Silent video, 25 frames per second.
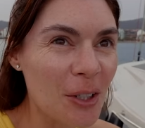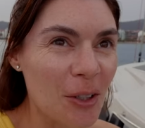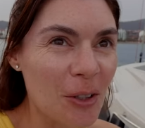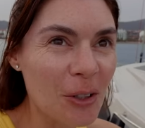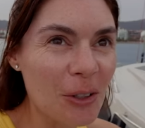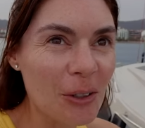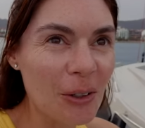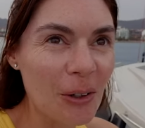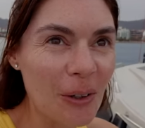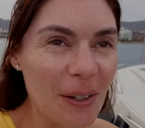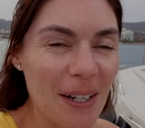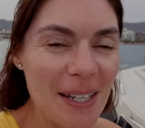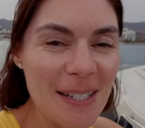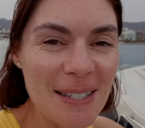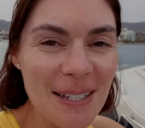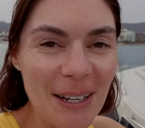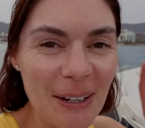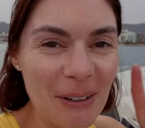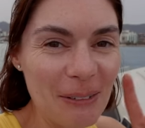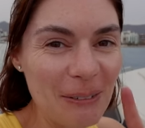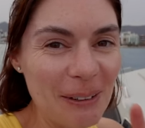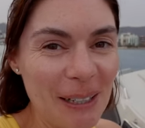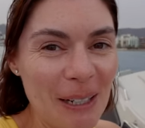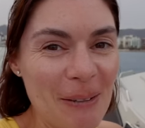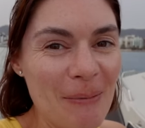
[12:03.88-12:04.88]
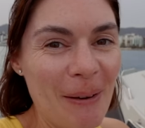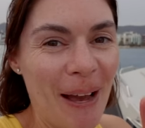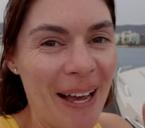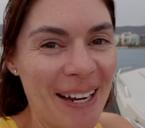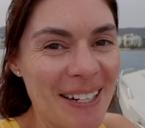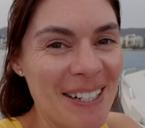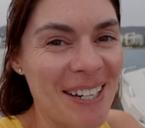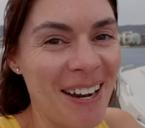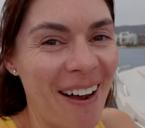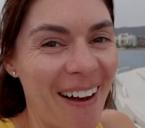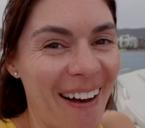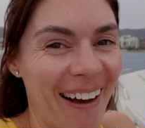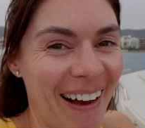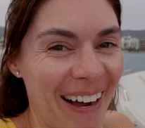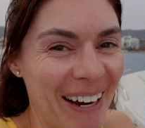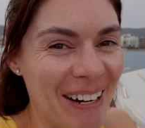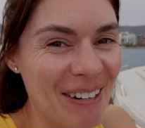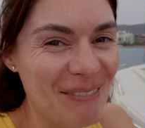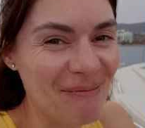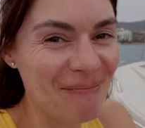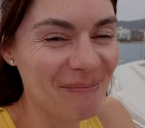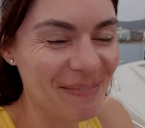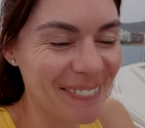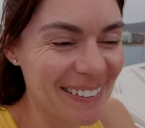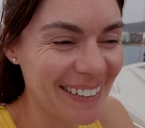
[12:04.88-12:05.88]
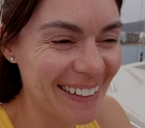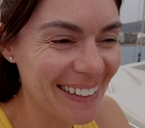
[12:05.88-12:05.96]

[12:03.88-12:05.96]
You caught us at a really bad time